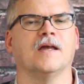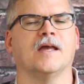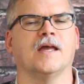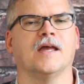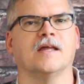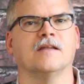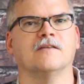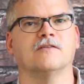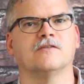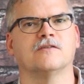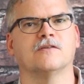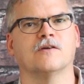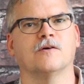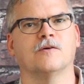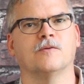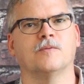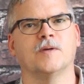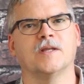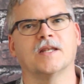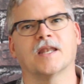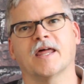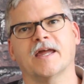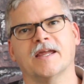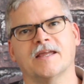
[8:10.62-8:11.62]
And so
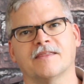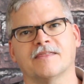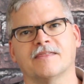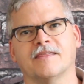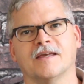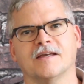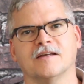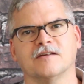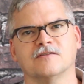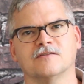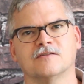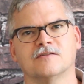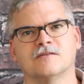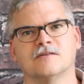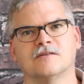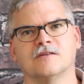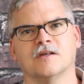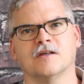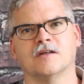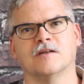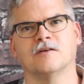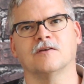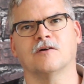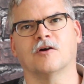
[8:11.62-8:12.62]
we like things
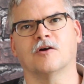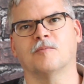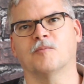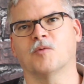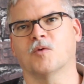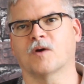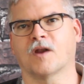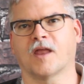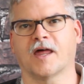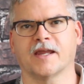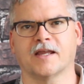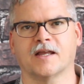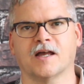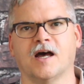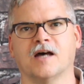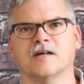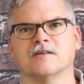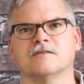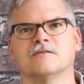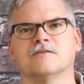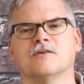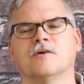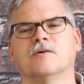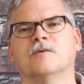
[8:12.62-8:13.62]
that are more like
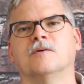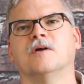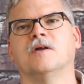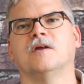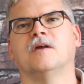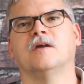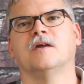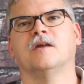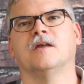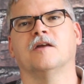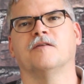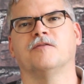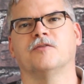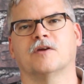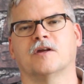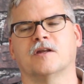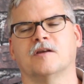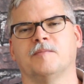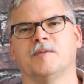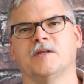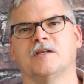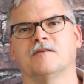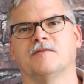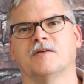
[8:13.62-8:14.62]
us. So if you're
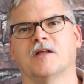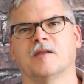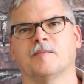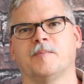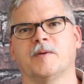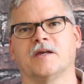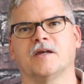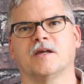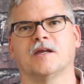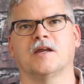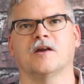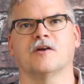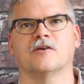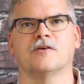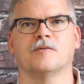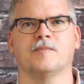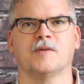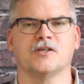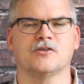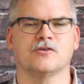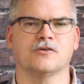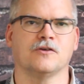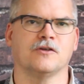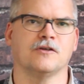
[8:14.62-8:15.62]
going to be developing a character,
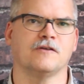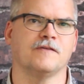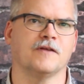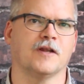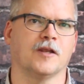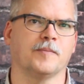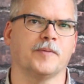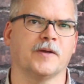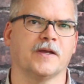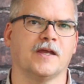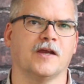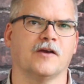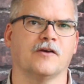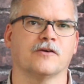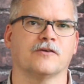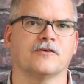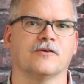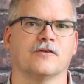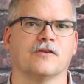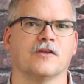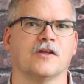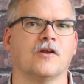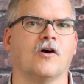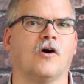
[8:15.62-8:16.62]
make sure you develop a
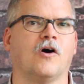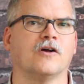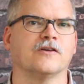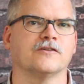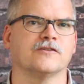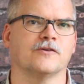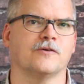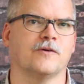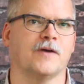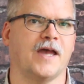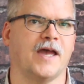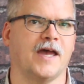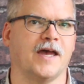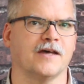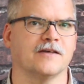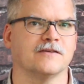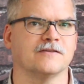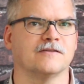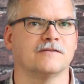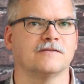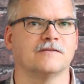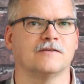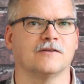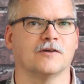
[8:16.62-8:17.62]
character that also
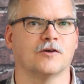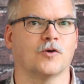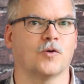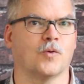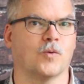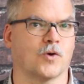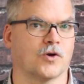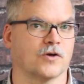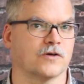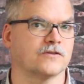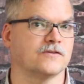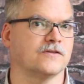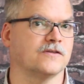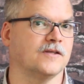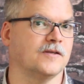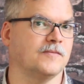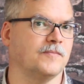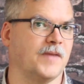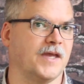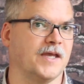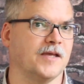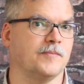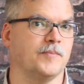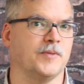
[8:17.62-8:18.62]
has the quirks
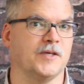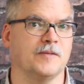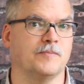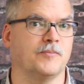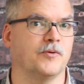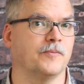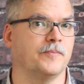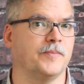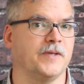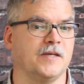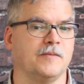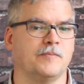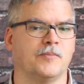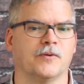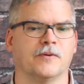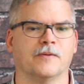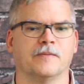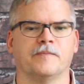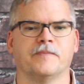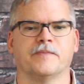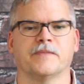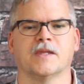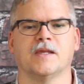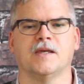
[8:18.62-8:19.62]
that make people people.